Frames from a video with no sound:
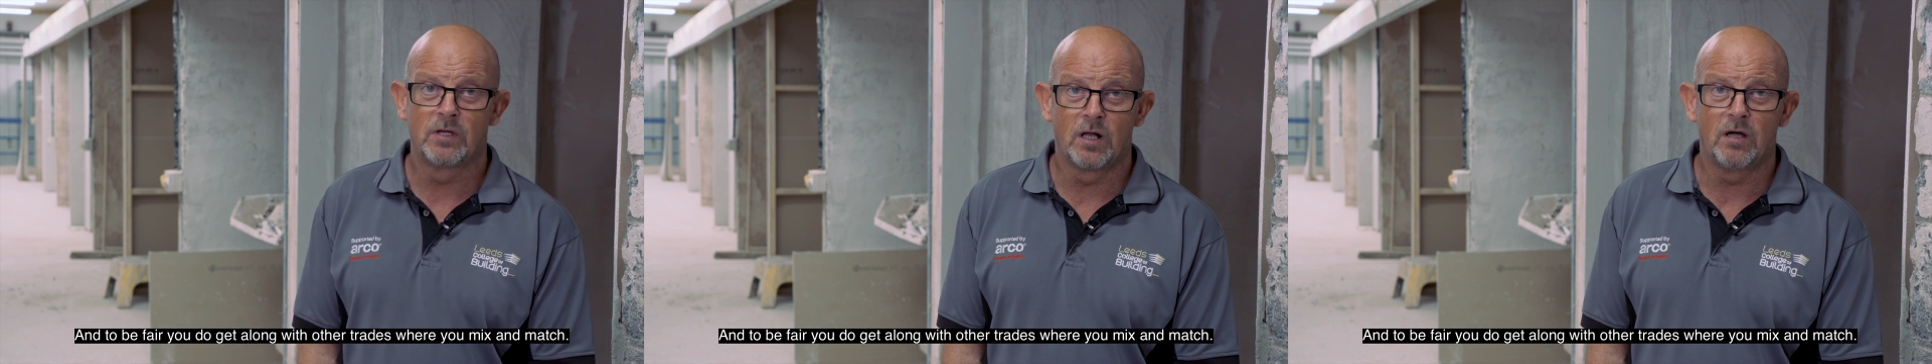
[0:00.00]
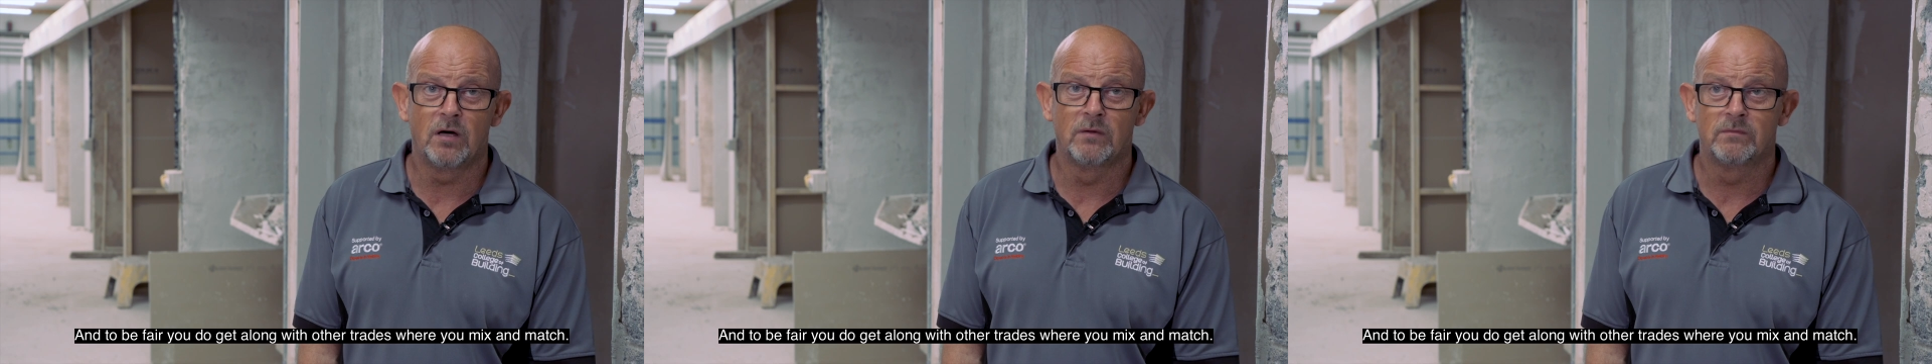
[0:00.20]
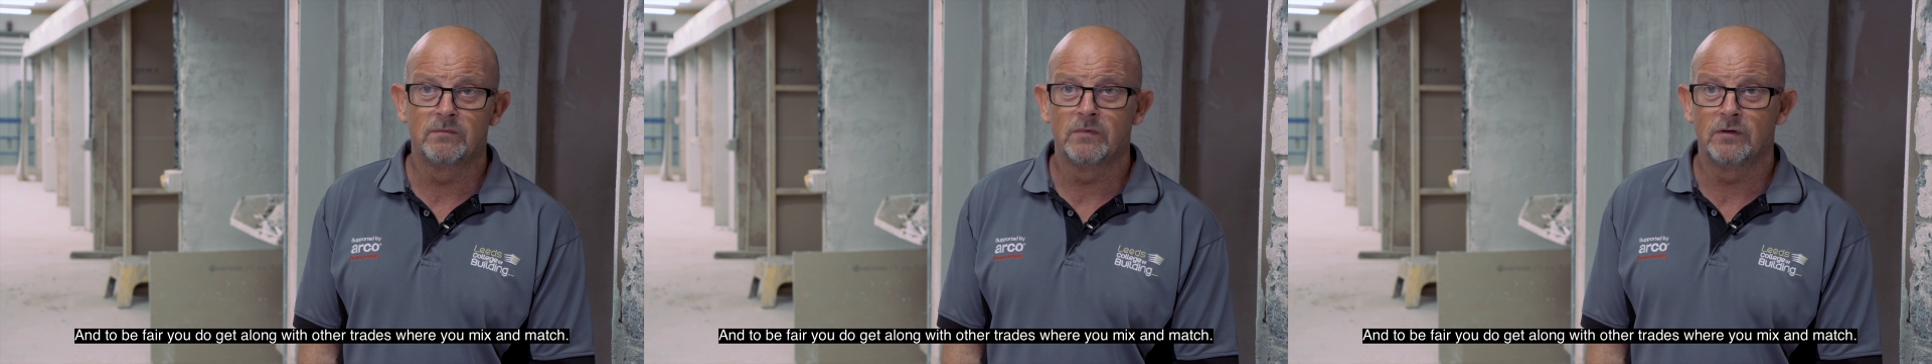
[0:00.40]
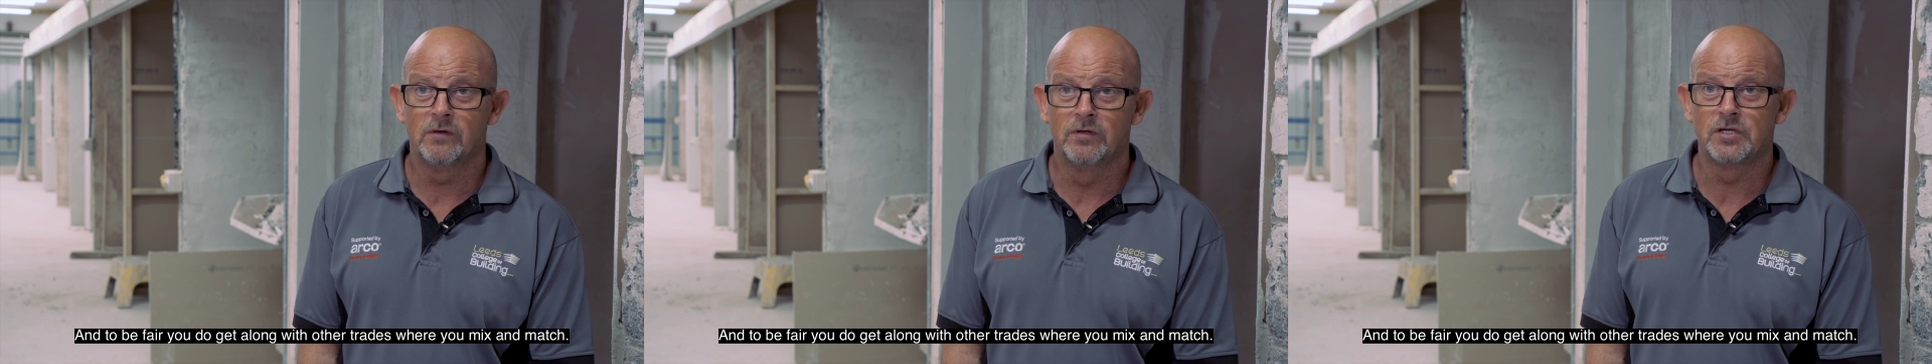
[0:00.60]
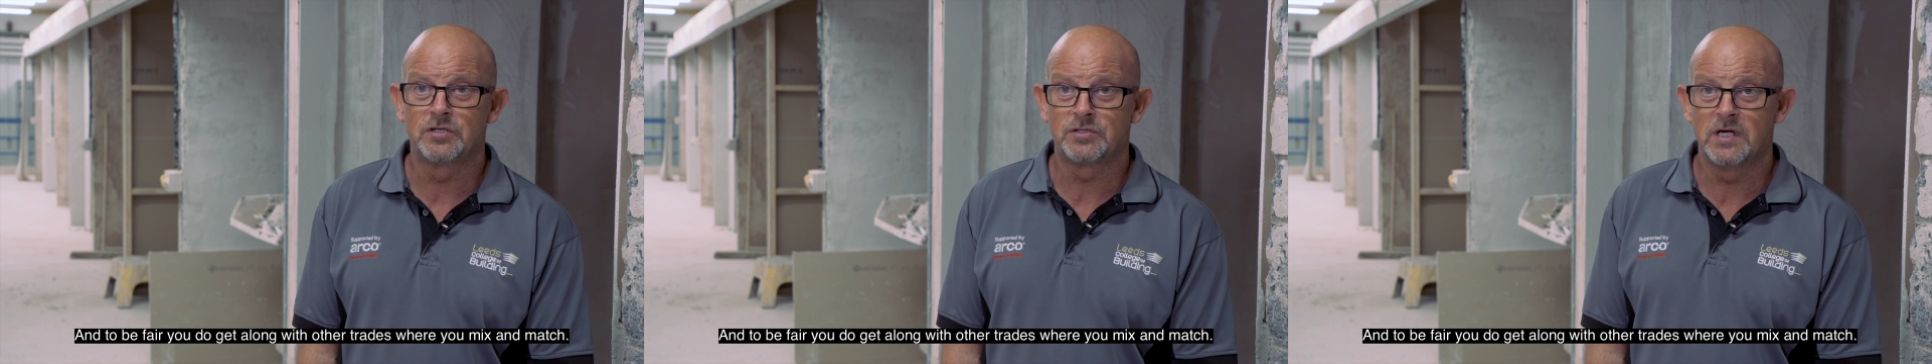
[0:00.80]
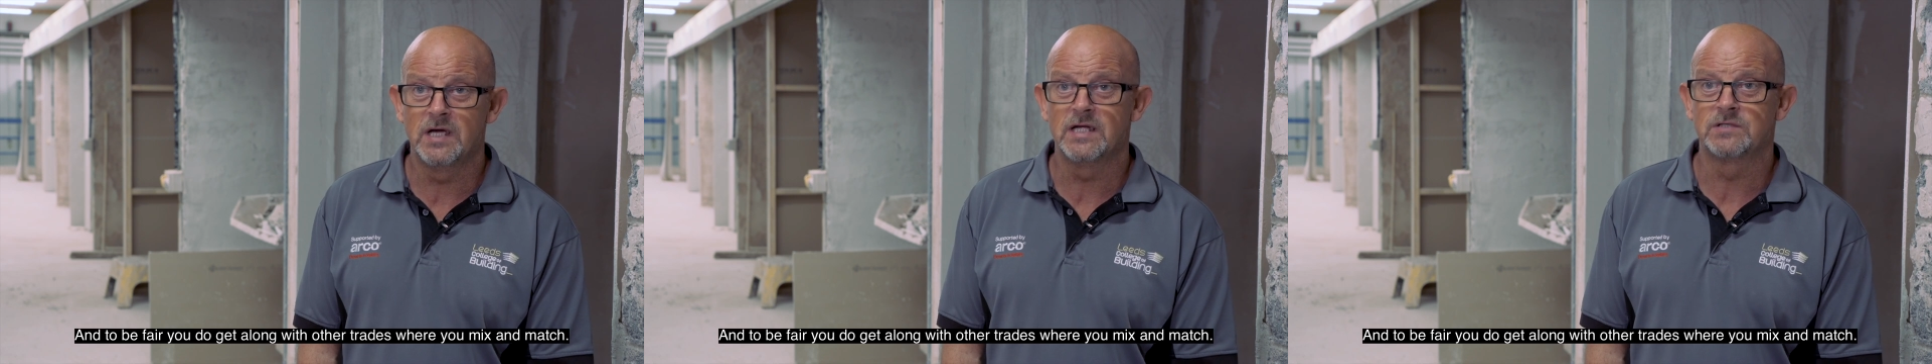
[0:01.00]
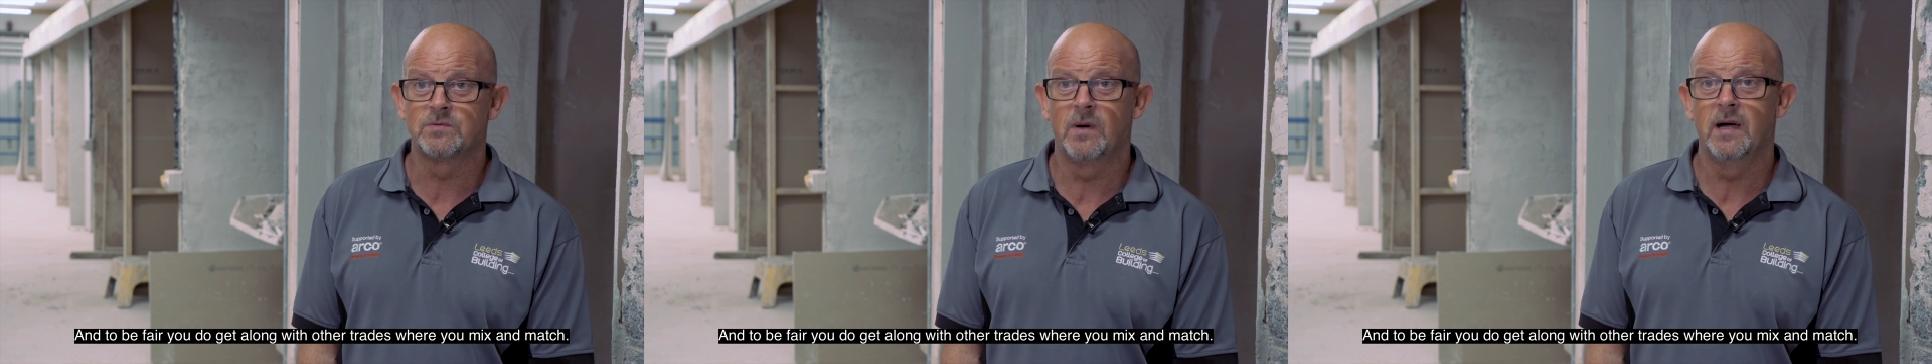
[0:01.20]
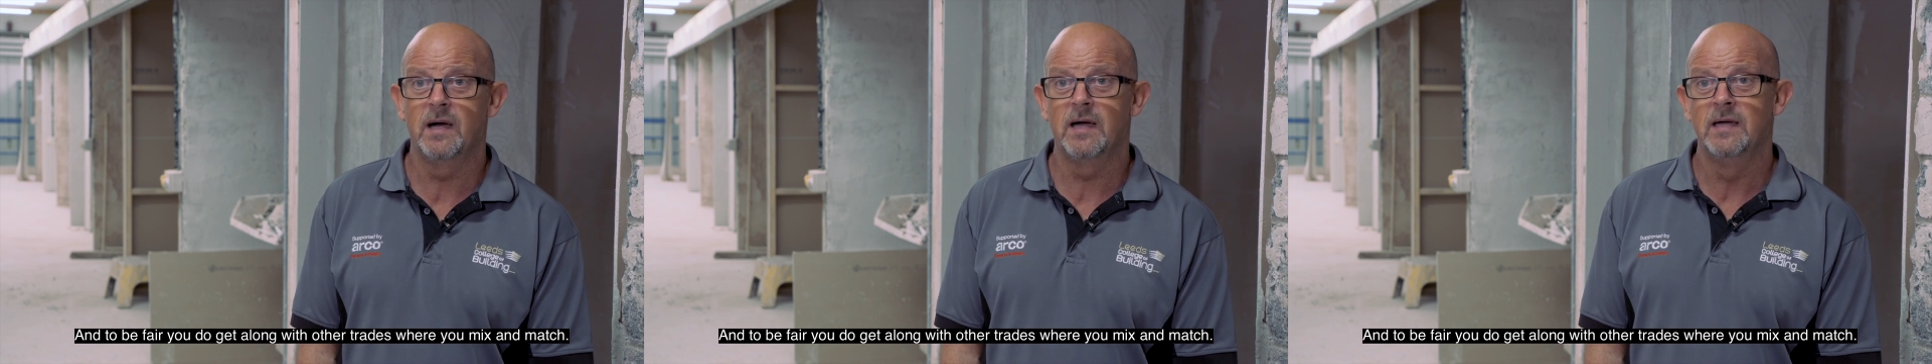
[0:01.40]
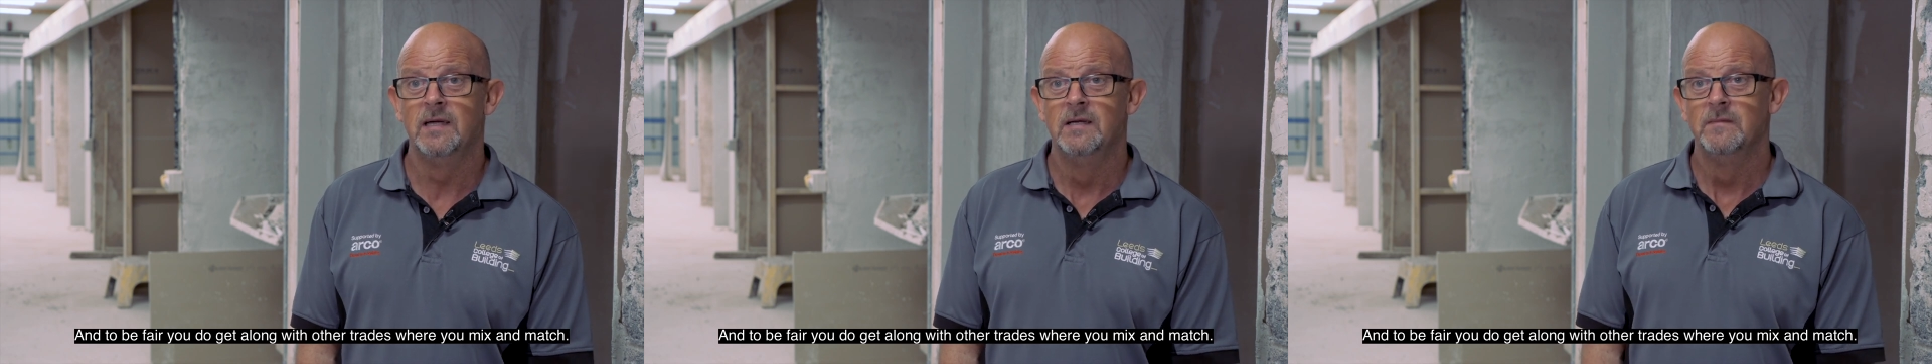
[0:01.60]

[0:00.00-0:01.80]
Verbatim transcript: a lot of other trades where,